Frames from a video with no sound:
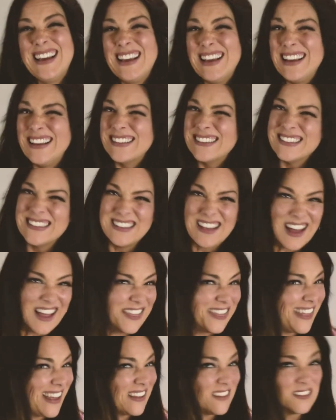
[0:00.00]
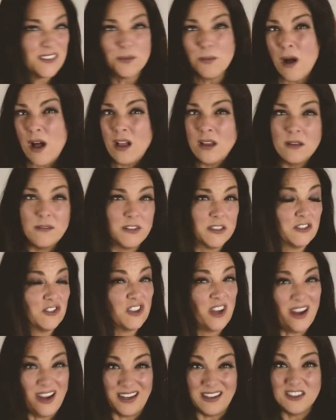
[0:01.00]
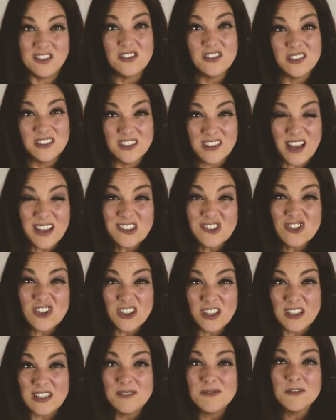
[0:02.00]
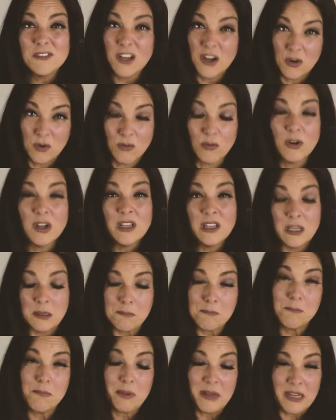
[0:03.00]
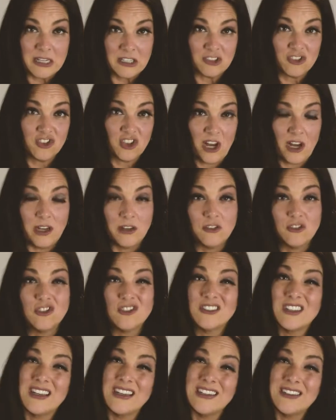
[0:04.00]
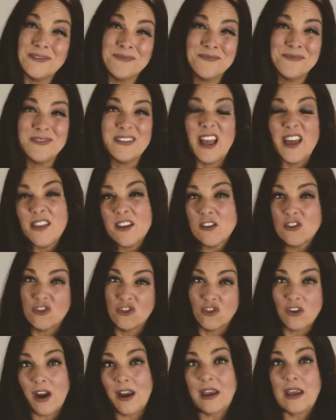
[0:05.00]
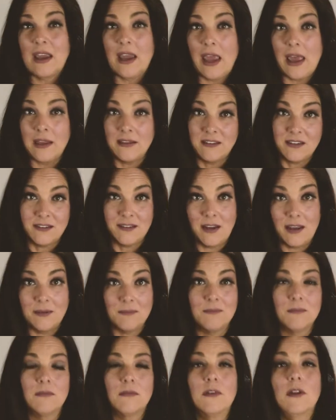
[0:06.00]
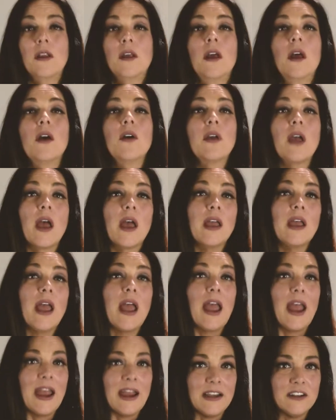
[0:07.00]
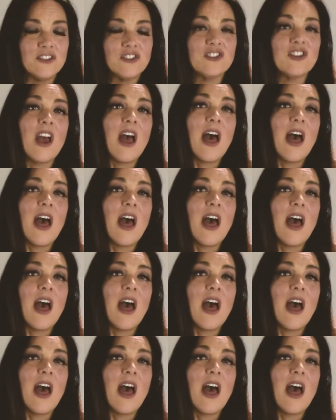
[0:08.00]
it's not that small of a change. It's actually a really big change. So another strike against it. Okay, H,